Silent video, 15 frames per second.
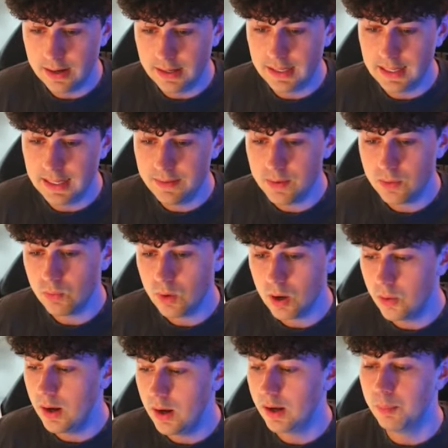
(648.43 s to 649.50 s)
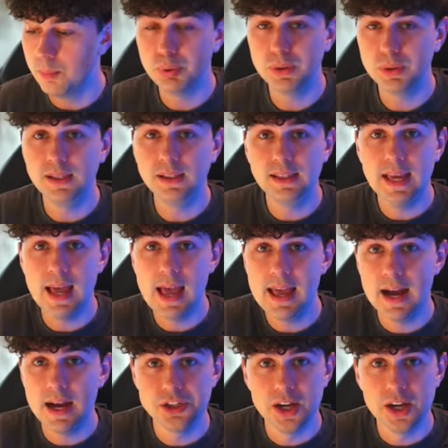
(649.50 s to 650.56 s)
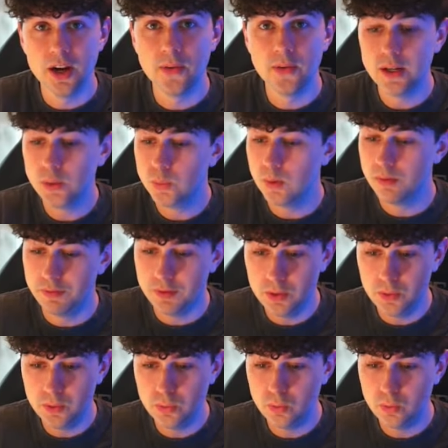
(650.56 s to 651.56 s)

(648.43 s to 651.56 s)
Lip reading: and it even wrote a completely AI generated review